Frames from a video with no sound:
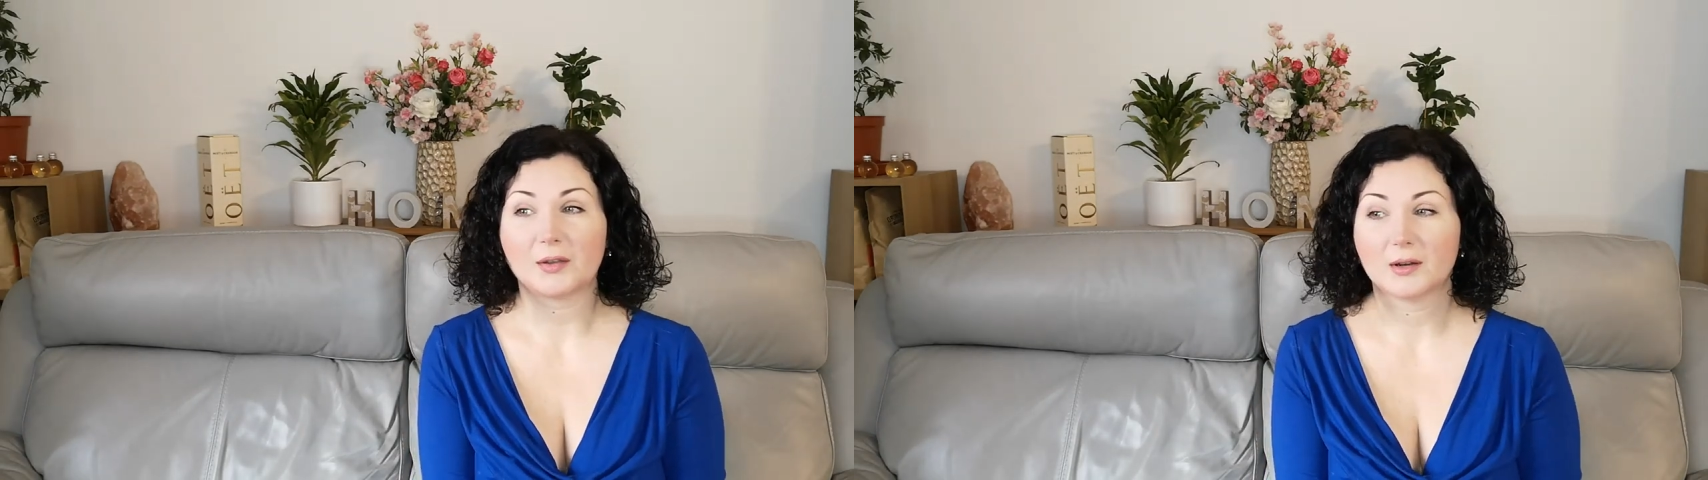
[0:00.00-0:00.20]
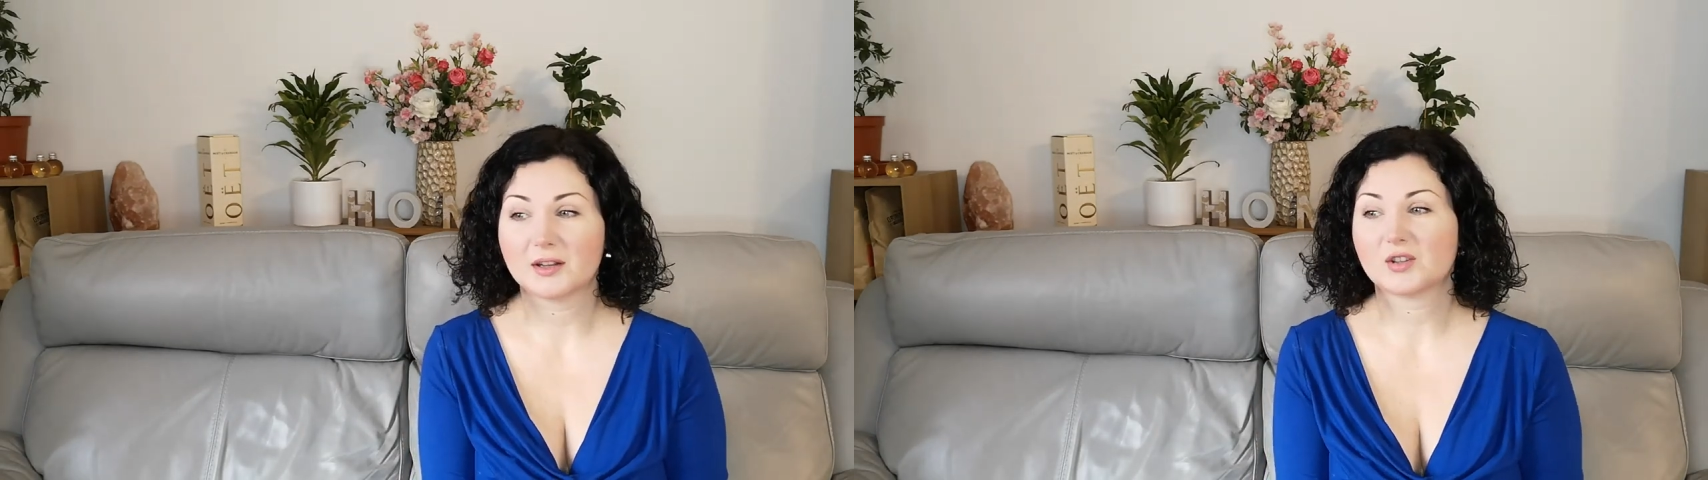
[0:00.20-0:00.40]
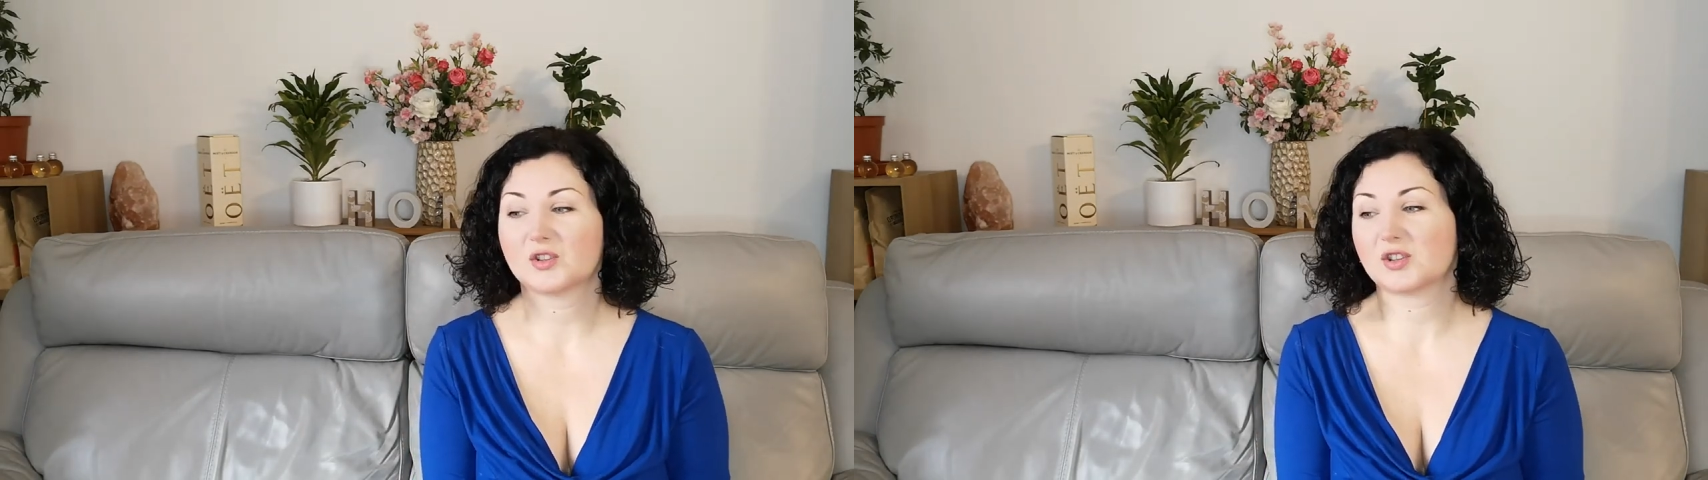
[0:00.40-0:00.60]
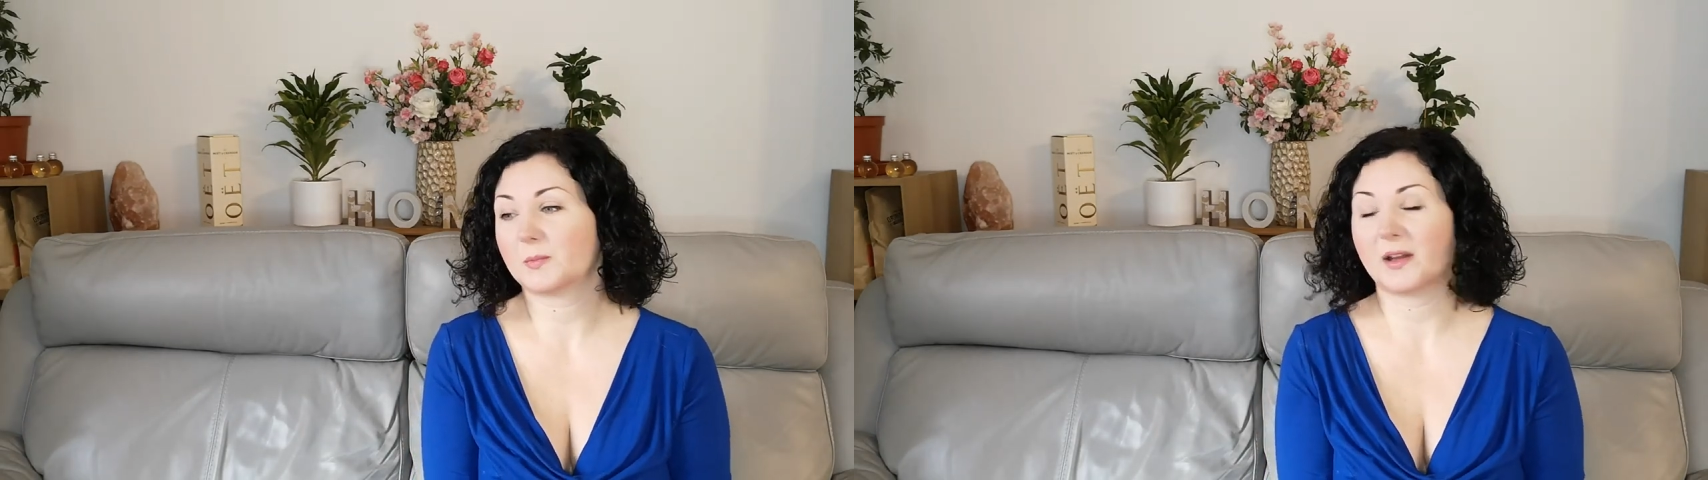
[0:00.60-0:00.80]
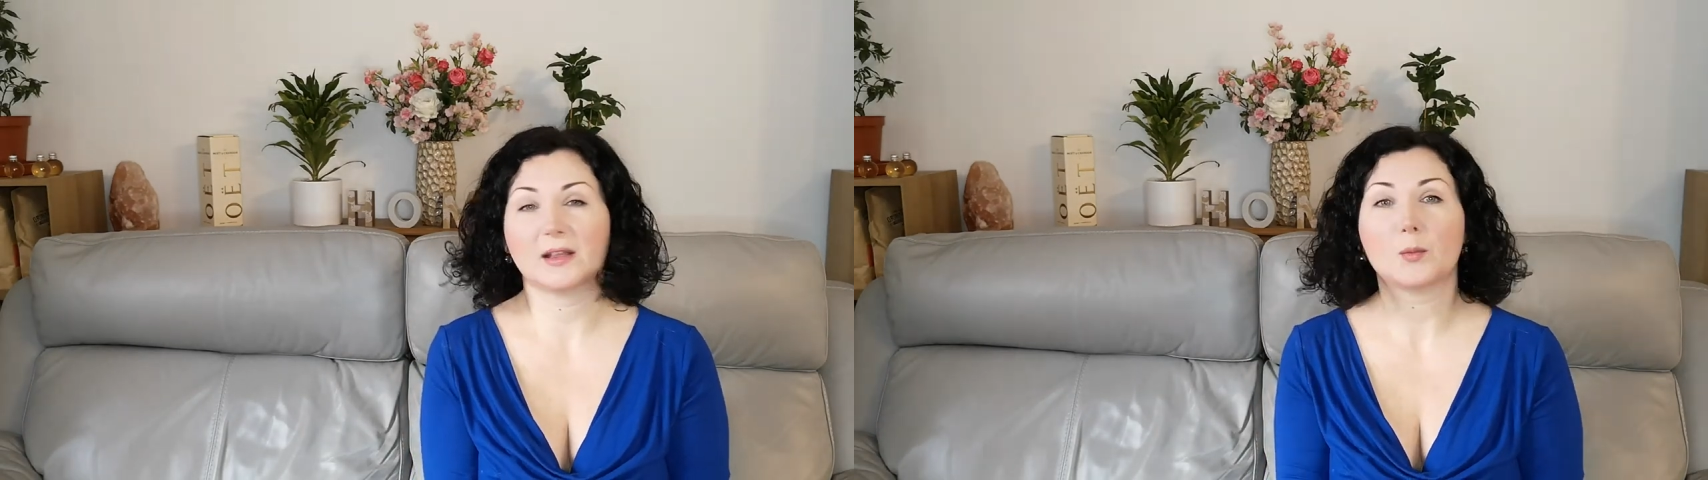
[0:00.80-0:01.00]
You literally just
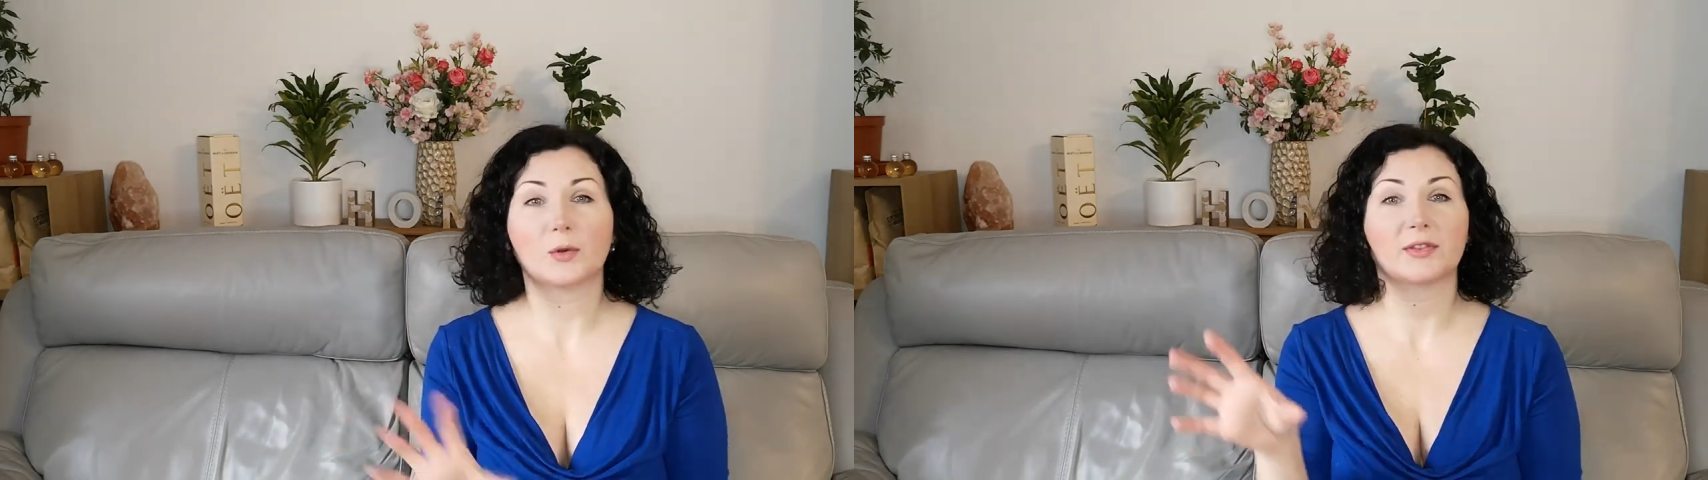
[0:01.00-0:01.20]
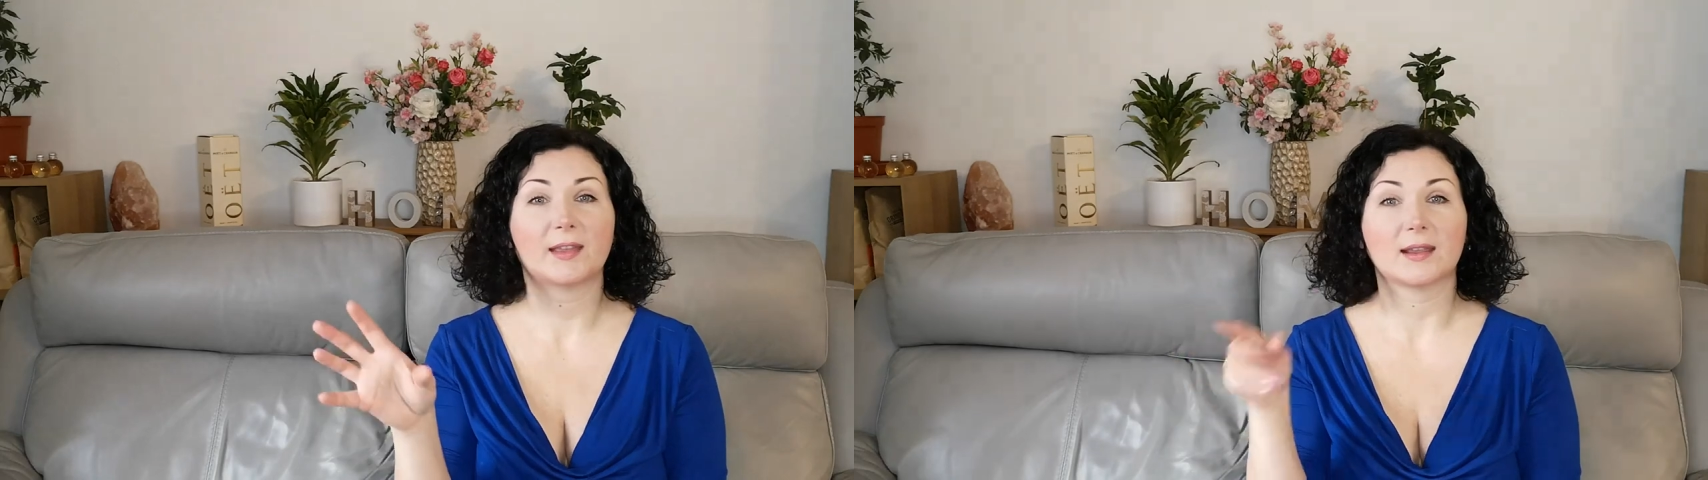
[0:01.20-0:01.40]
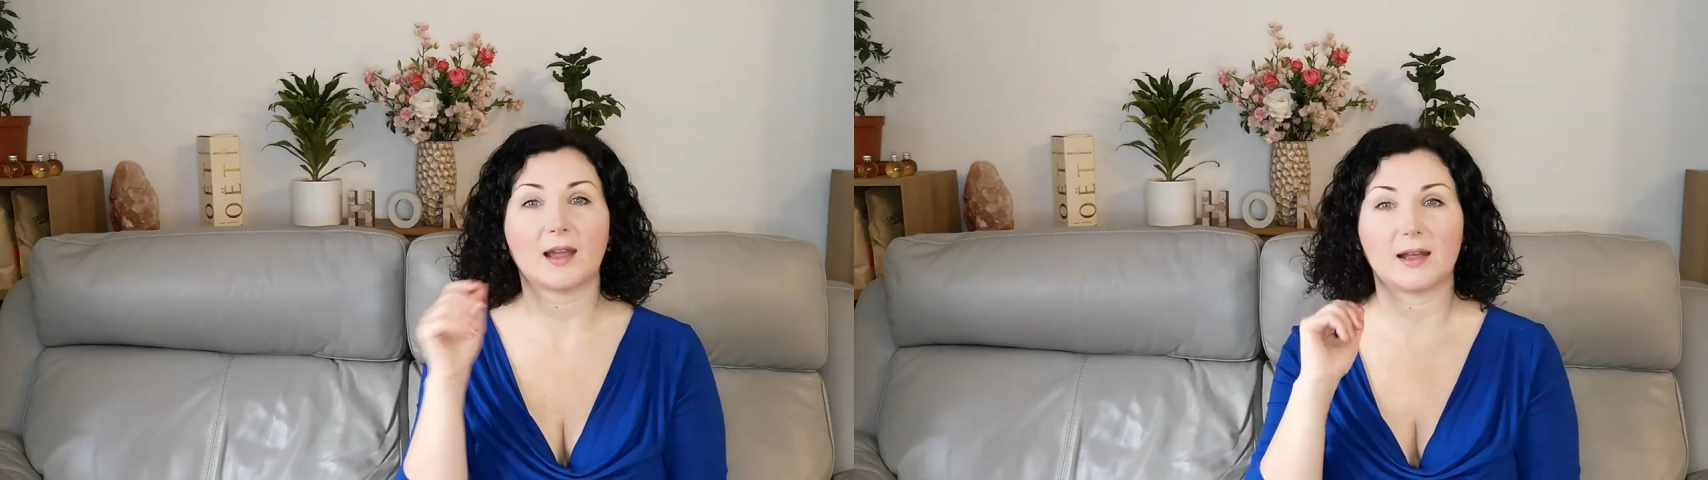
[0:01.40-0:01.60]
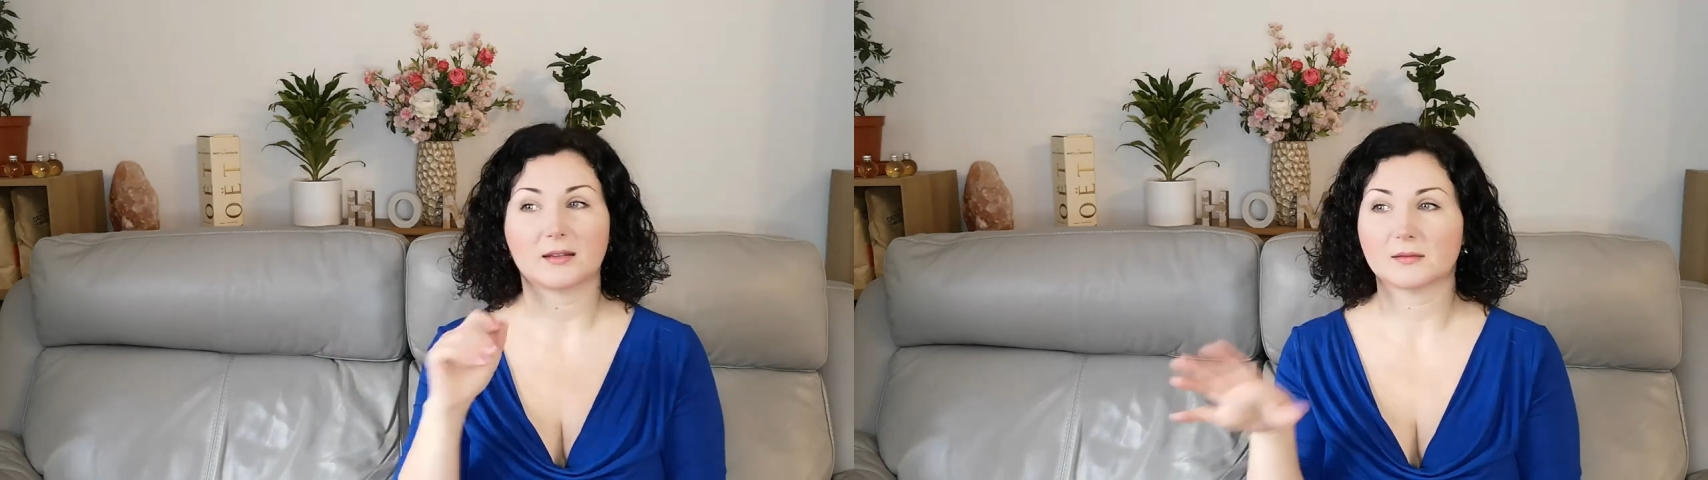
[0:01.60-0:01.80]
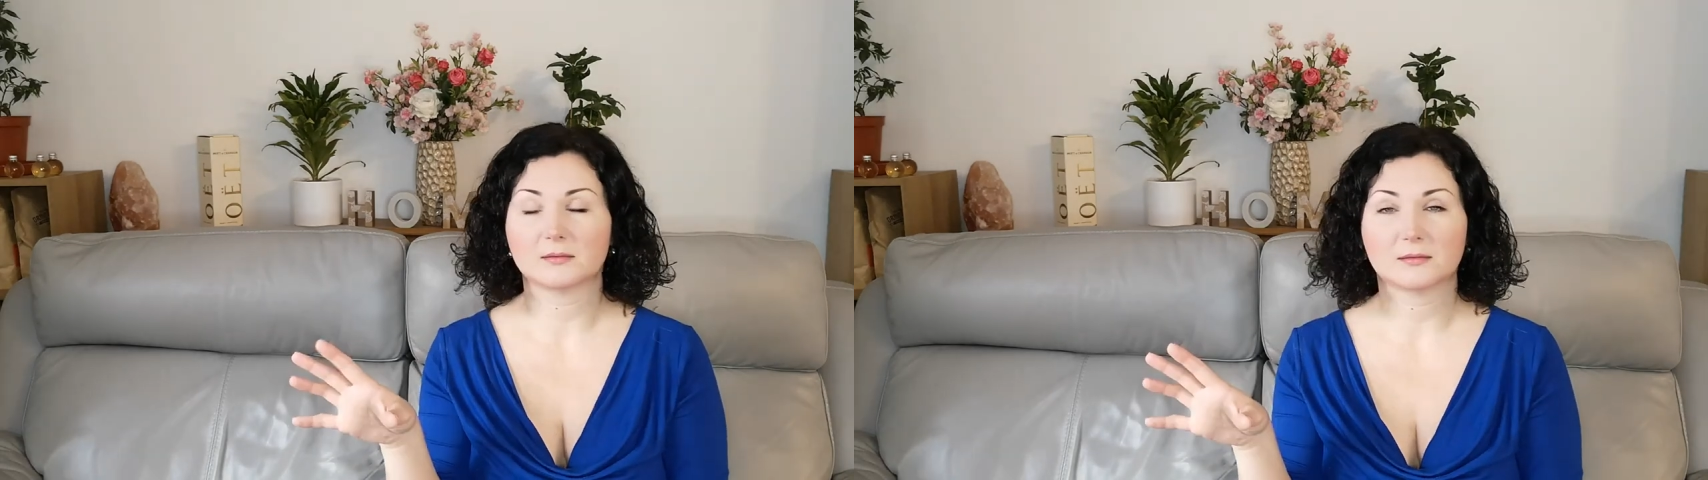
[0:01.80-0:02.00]
buy that one thing and